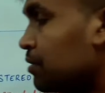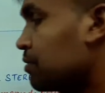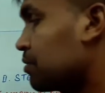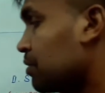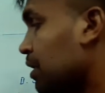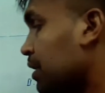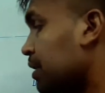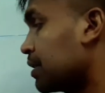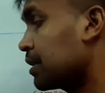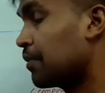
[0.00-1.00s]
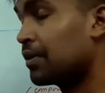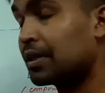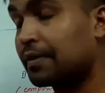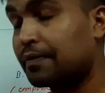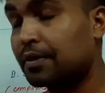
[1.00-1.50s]
also, here they will
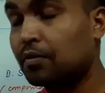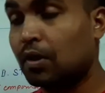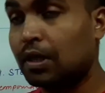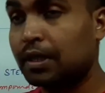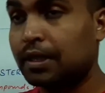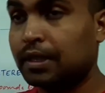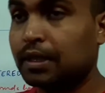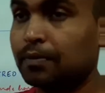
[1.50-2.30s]
differ only in the